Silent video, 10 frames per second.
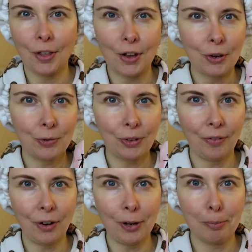I thought it was
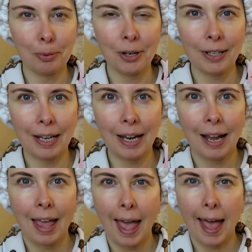very pretty.
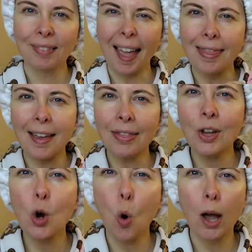And then
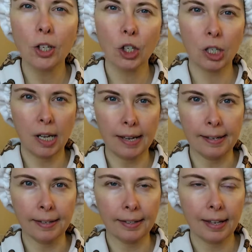the question
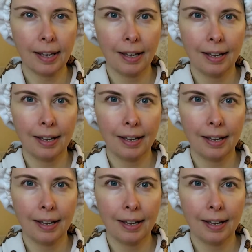is,